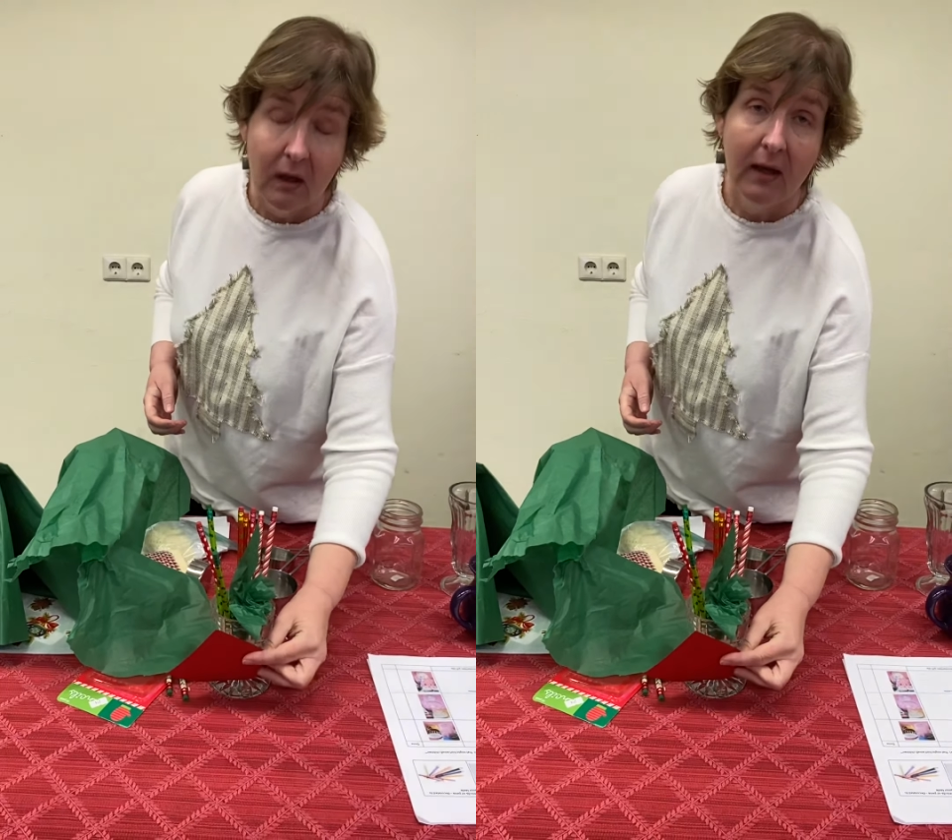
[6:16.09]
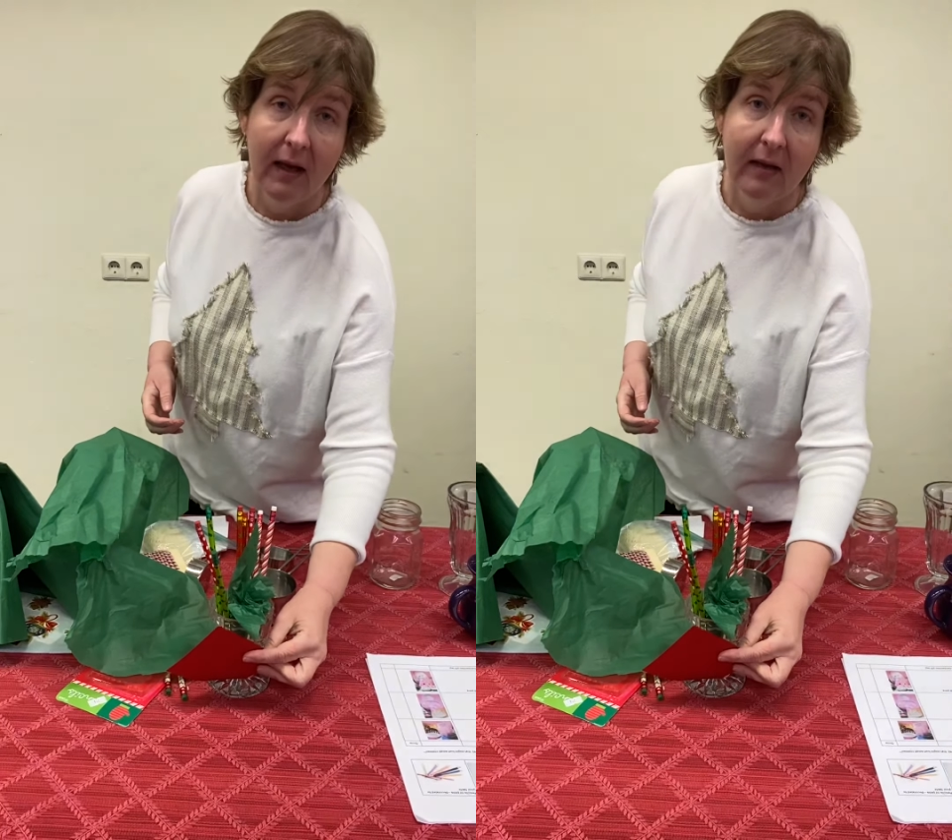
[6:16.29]

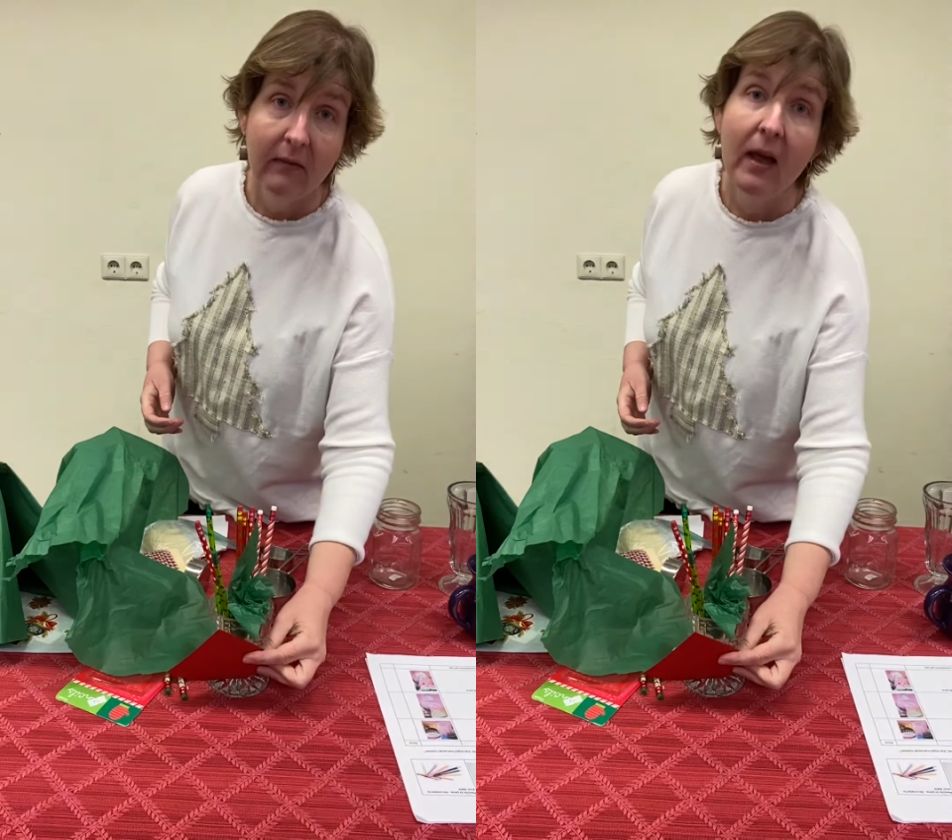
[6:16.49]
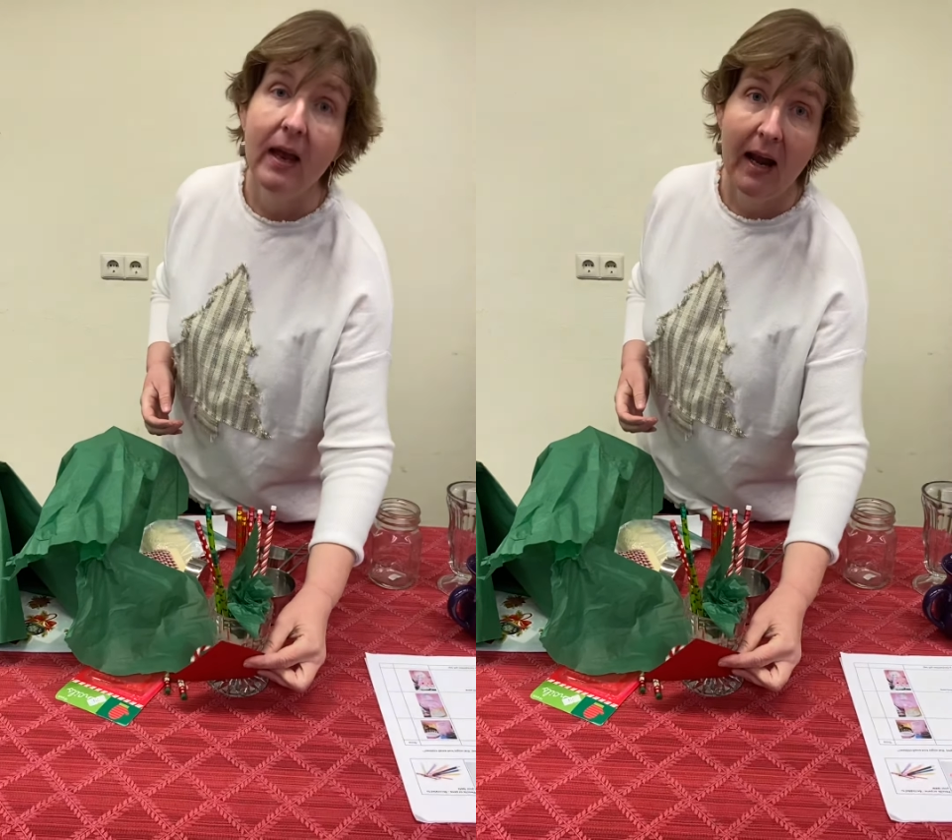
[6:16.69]
if
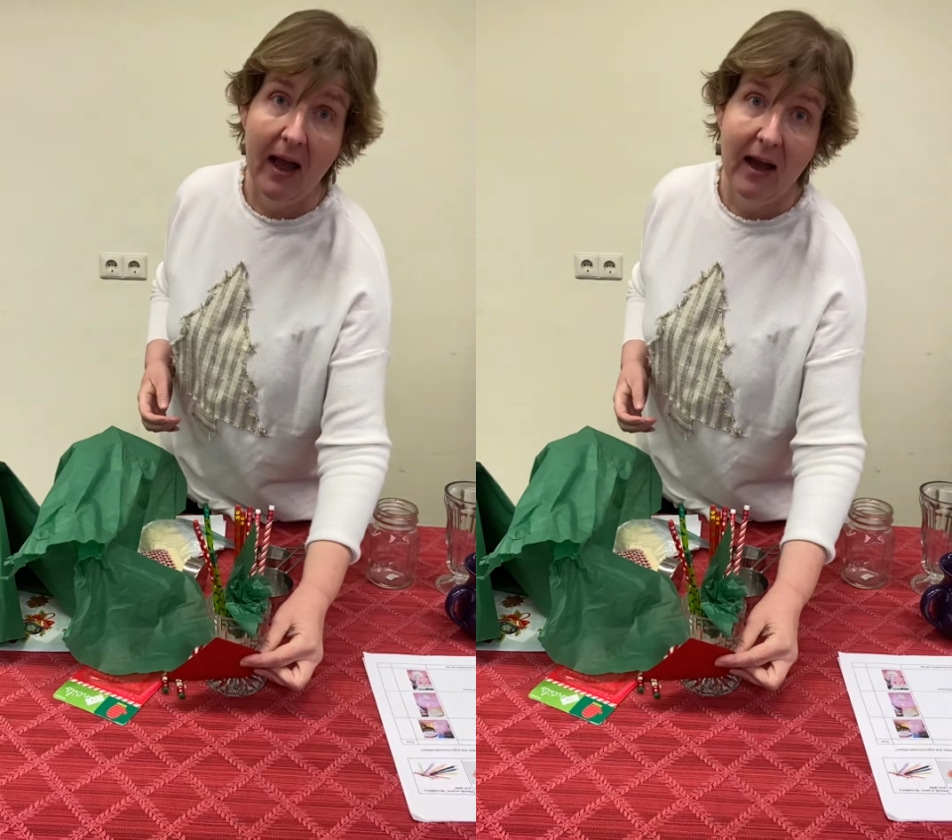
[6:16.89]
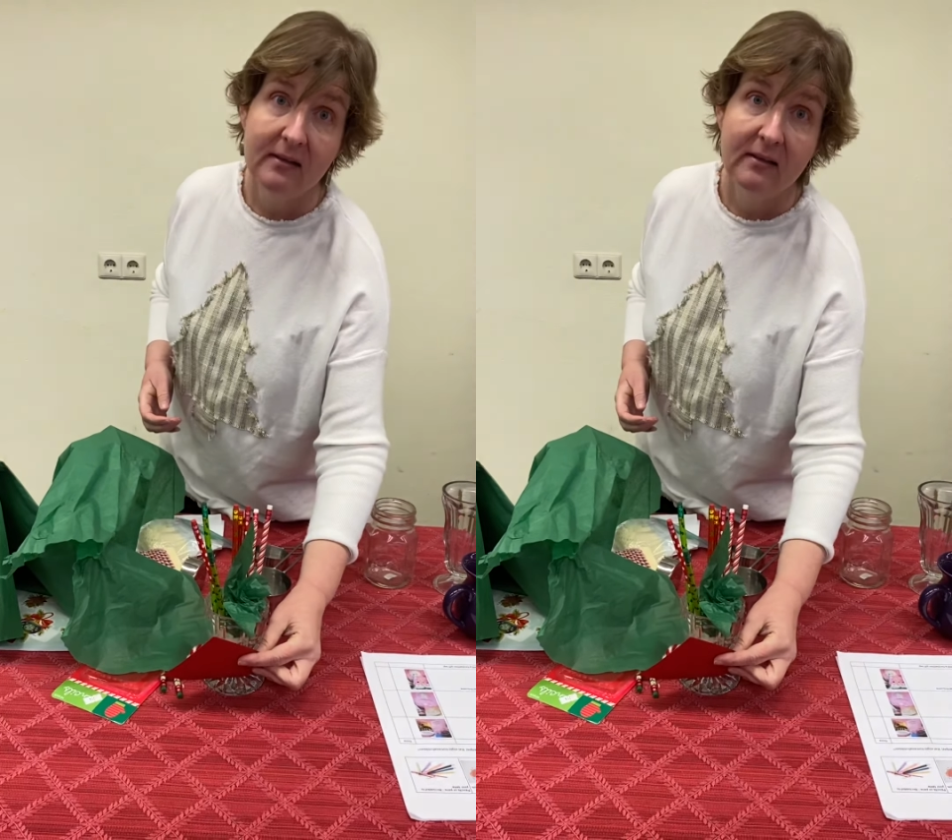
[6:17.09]
it
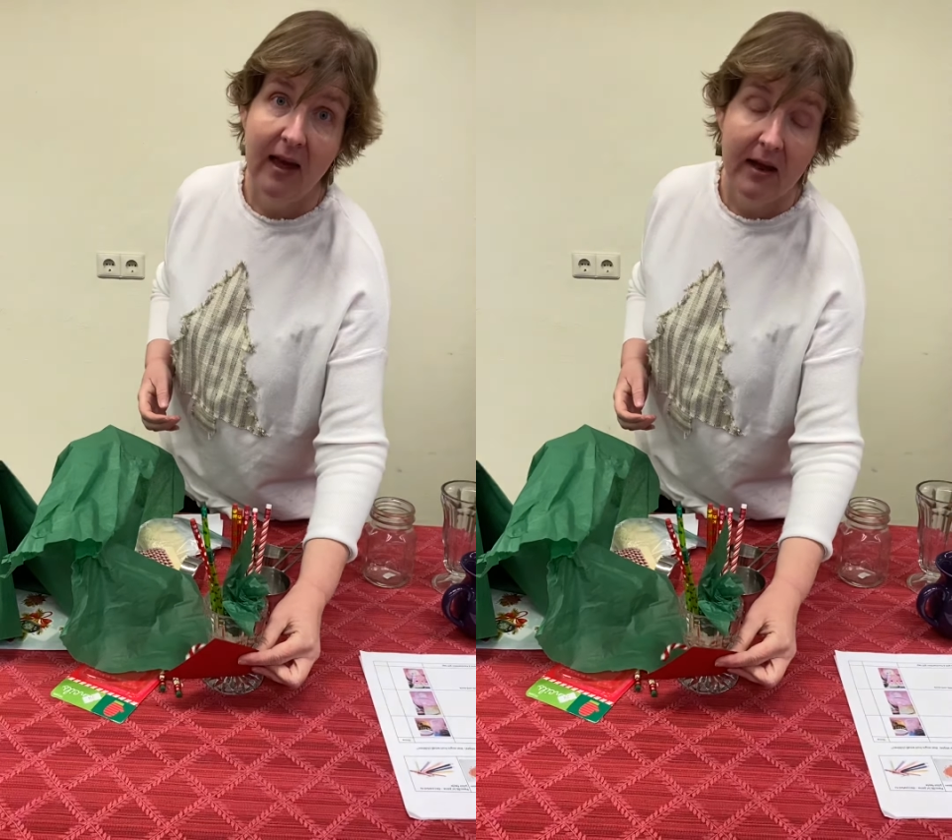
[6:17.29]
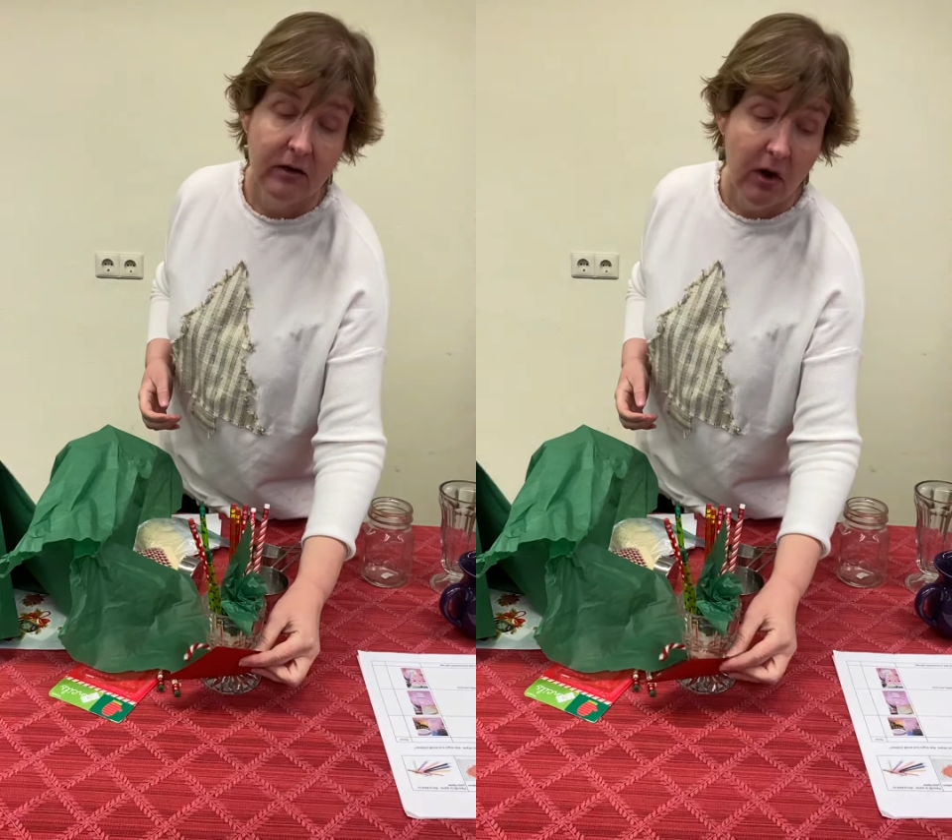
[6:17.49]
has
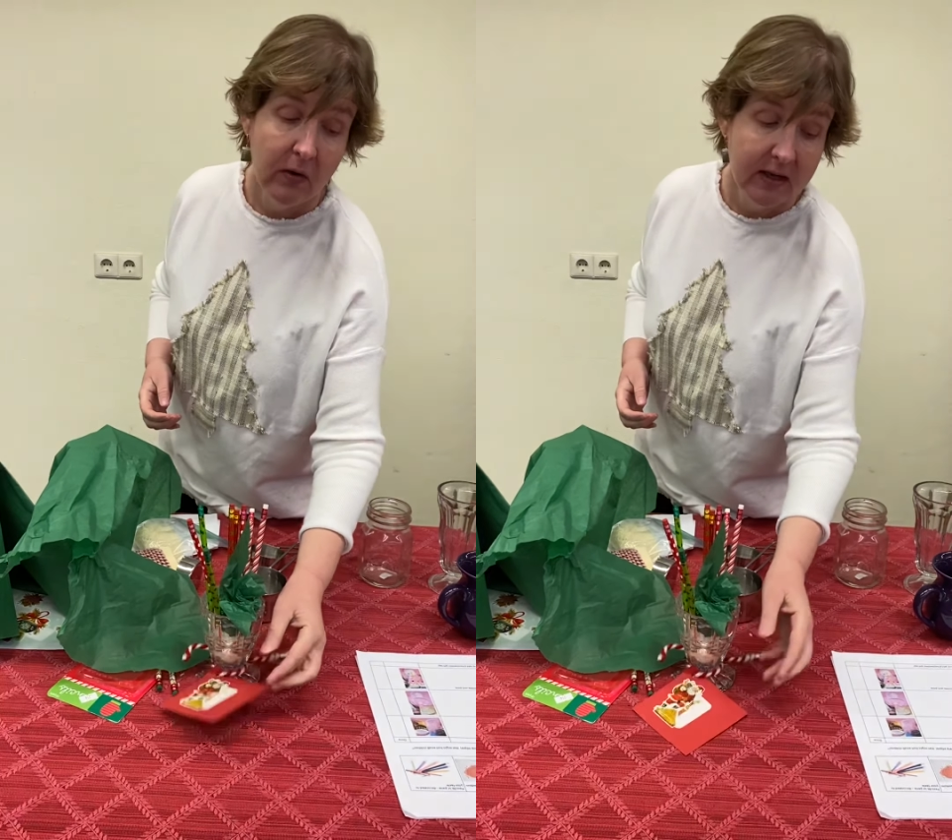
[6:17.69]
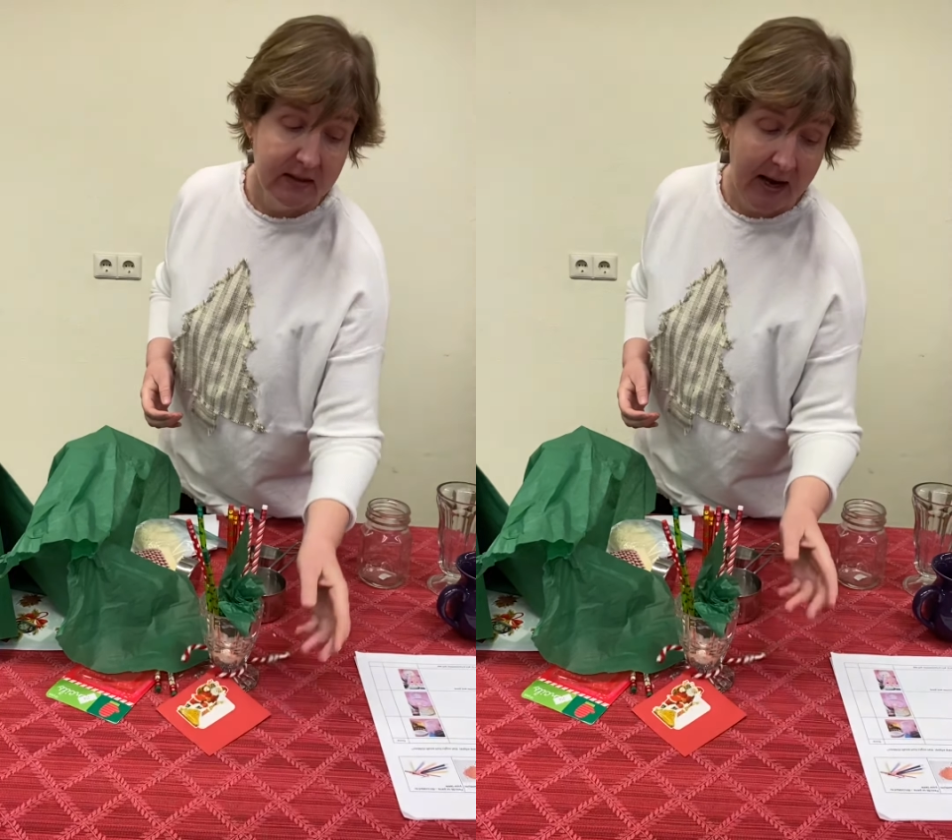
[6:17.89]
that note
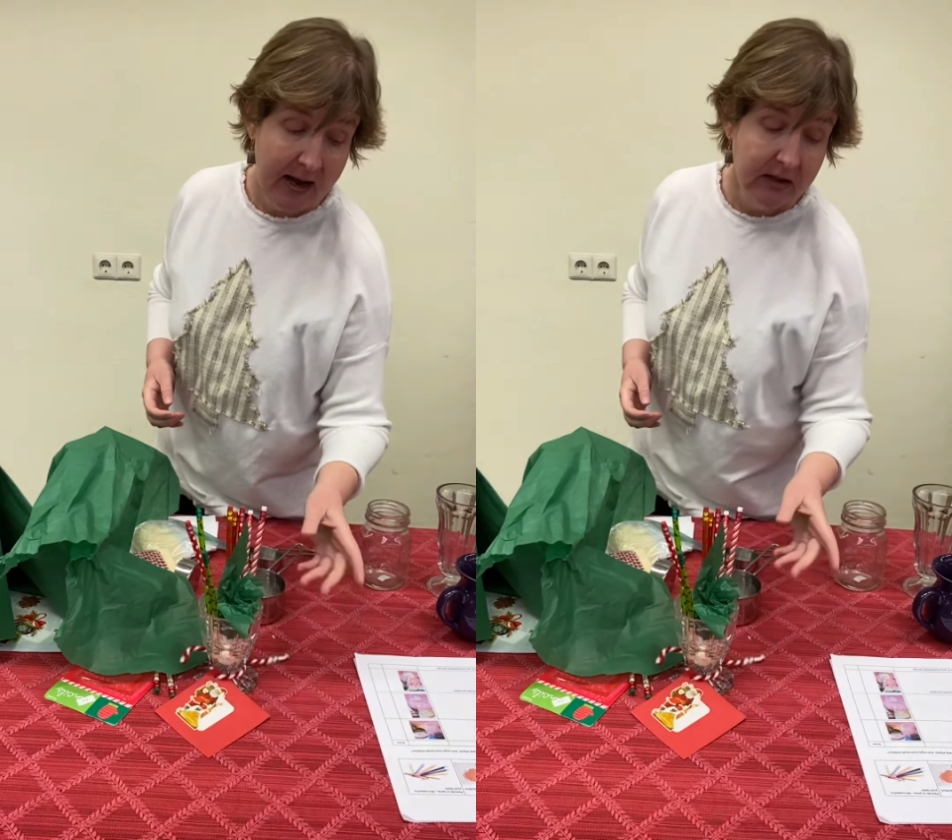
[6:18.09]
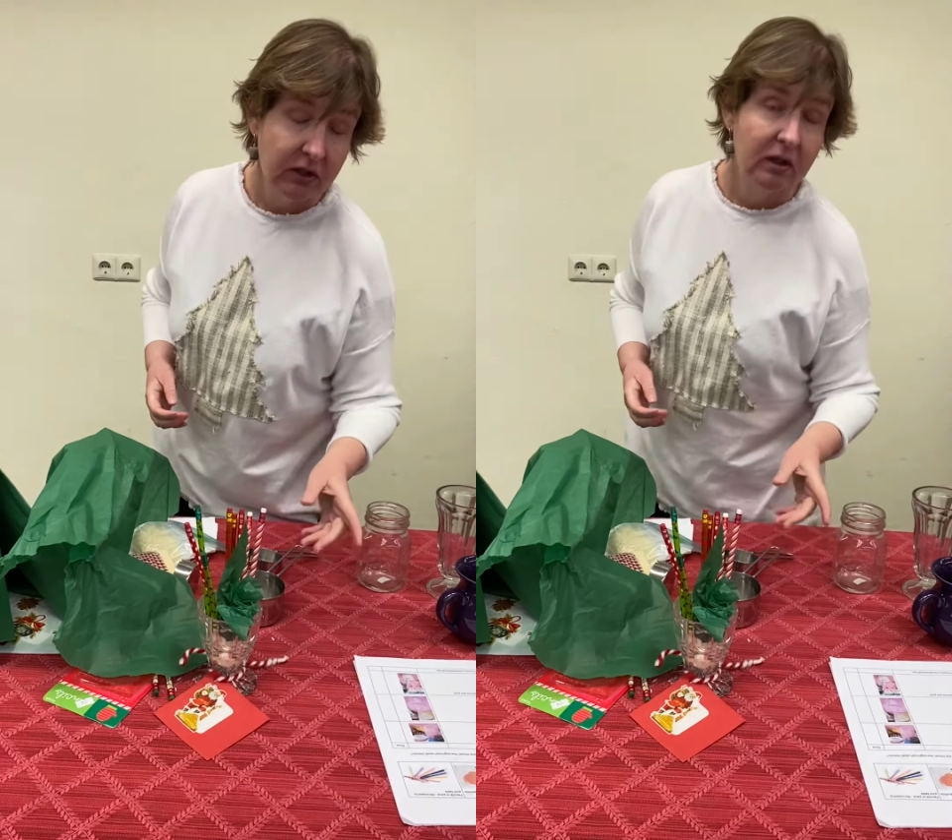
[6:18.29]

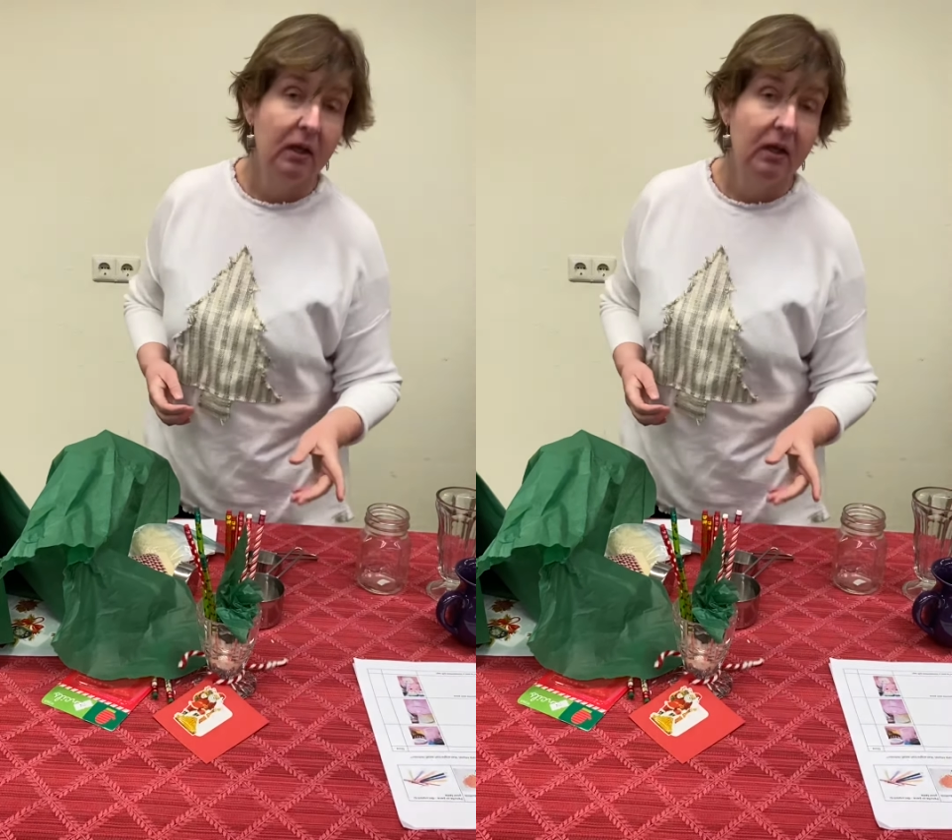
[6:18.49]
attached.